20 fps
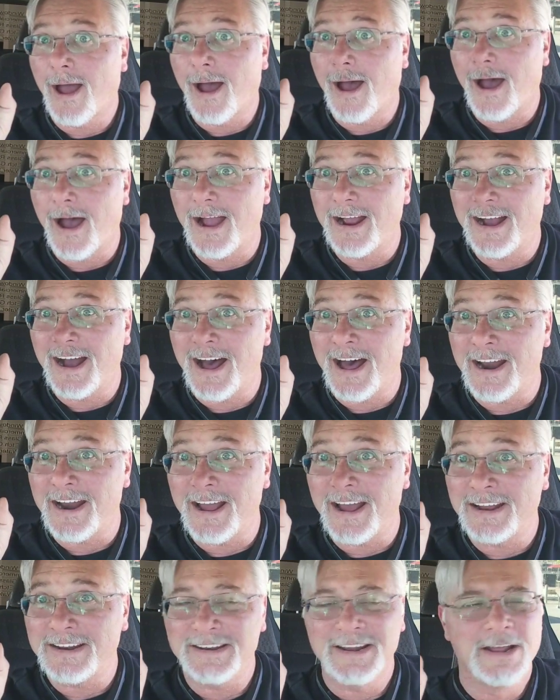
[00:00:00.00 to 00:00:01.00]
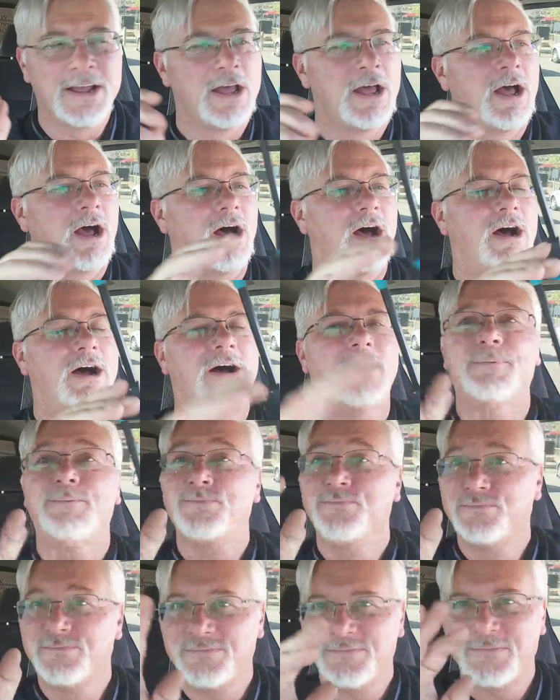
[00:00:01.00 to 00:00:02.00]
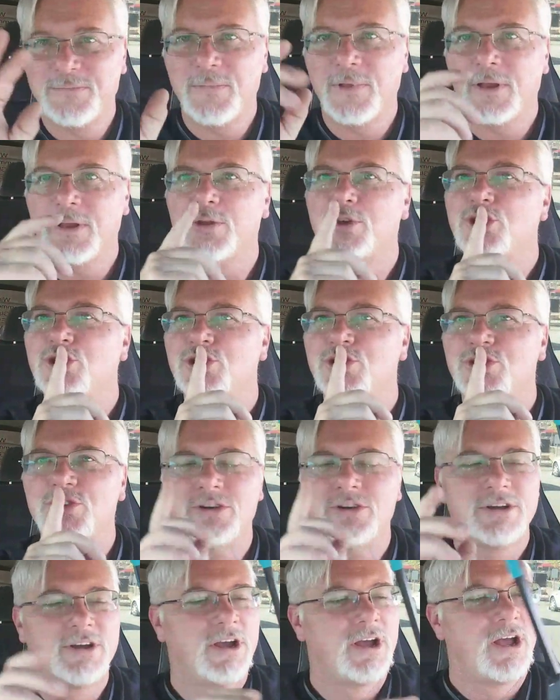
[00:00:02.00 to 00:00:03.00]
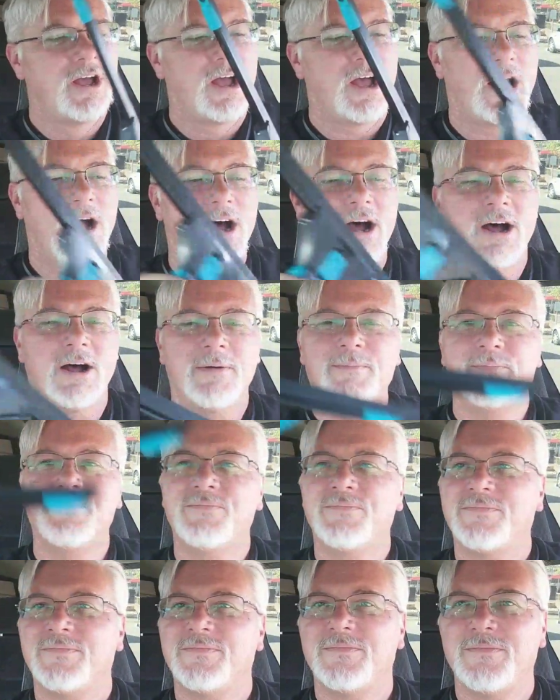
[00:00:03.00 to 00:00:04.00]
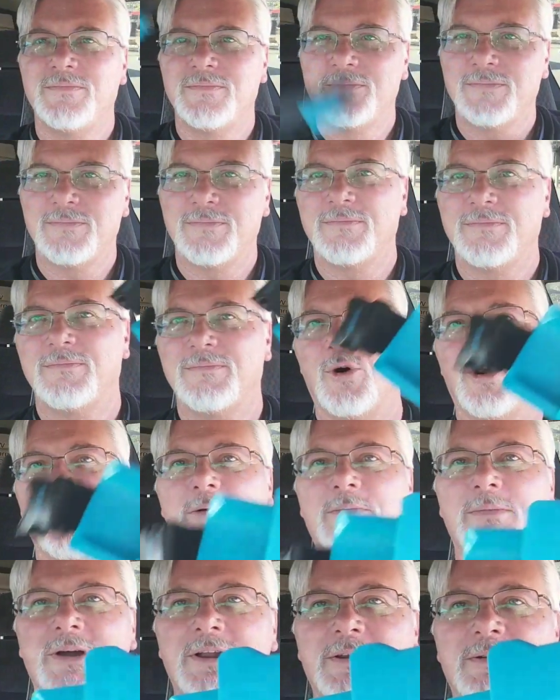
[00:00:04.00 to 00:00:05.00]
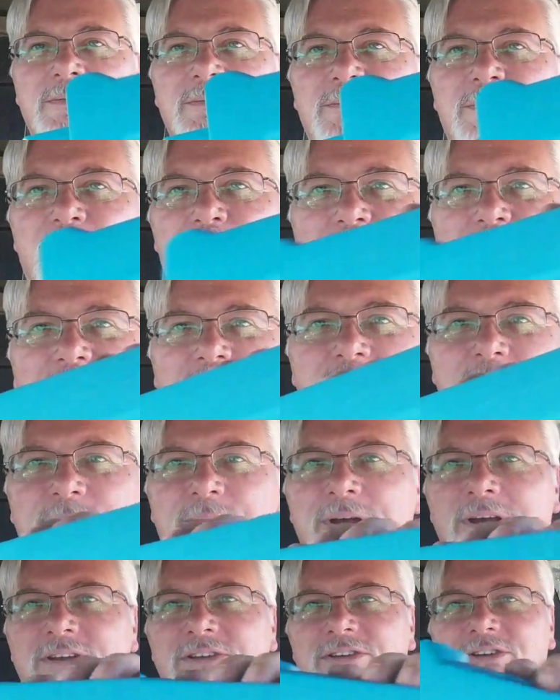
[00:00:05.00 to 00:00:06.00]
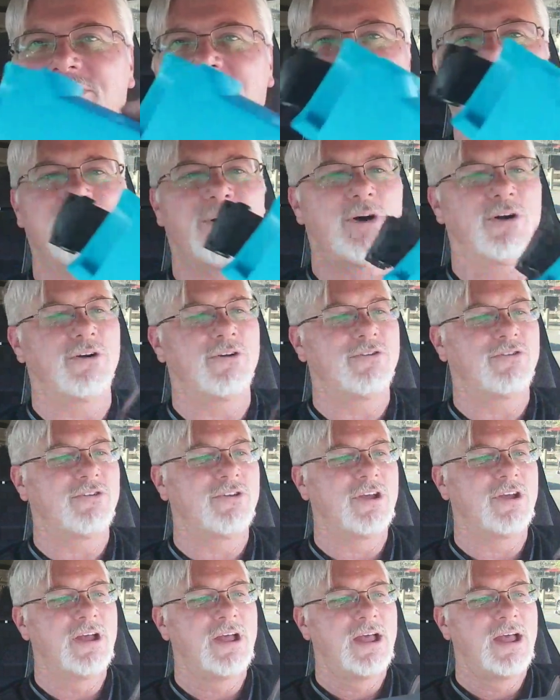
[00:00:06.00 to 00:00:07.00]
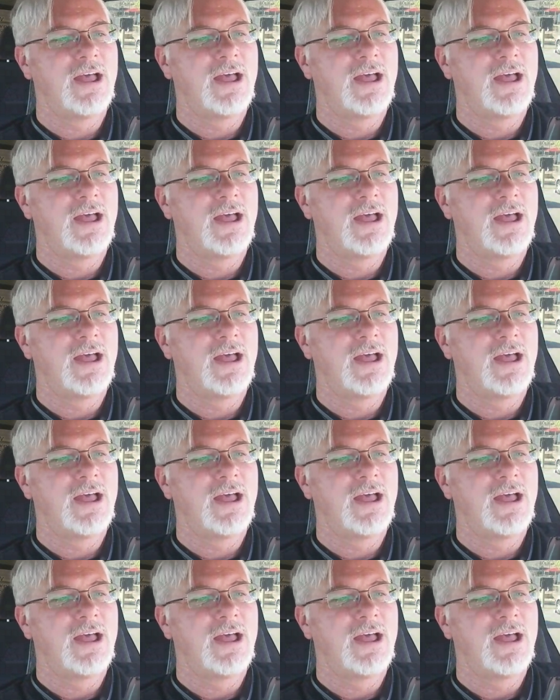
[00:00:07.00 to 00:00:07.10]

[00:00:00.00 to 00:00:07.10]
I got it. Um, um, Moerman parts, pieces, parts.